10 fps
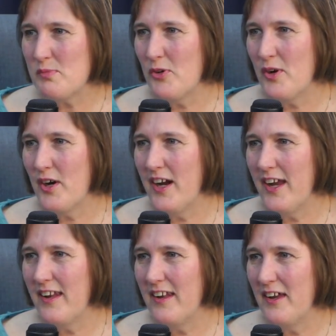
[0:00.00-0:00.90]
more,
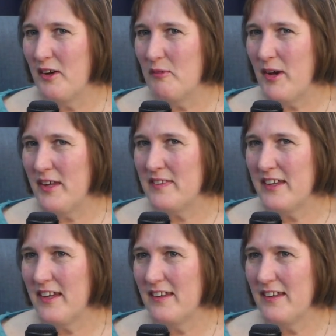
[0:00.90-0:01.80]
and I
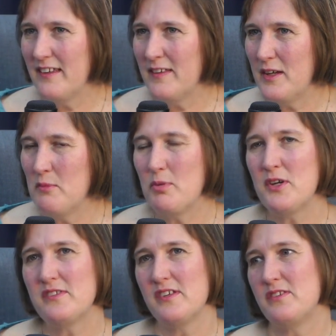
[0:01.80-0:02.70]
think that it
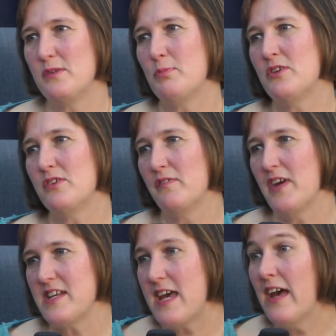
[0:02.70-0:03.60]
brings such spiritual
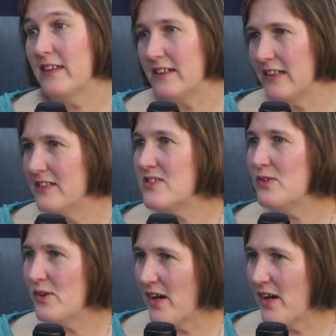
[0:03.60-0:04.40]
vitality to us